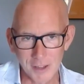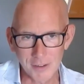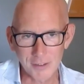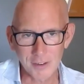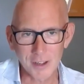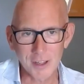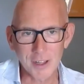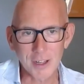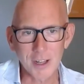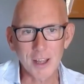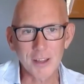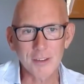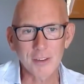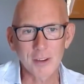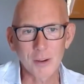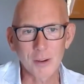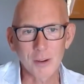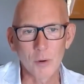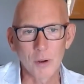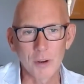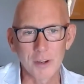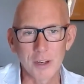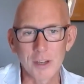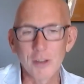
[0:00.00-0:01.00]
That's a
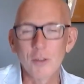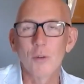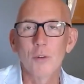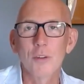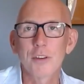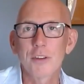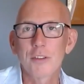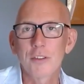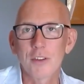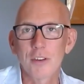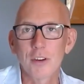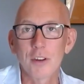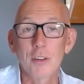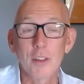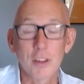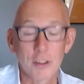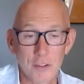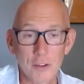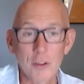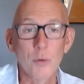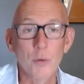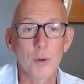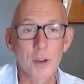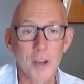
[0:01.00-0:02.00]
classic one. In order to do
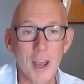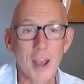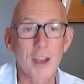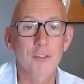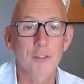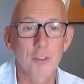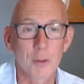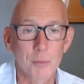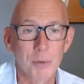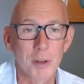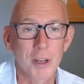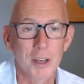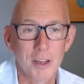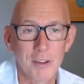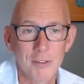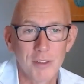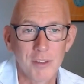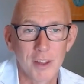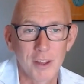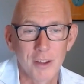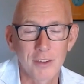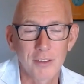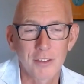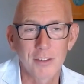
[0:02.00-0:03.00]
this, you would have to
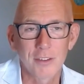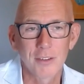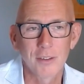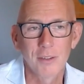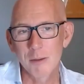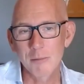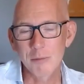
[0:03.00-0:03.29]
believe this.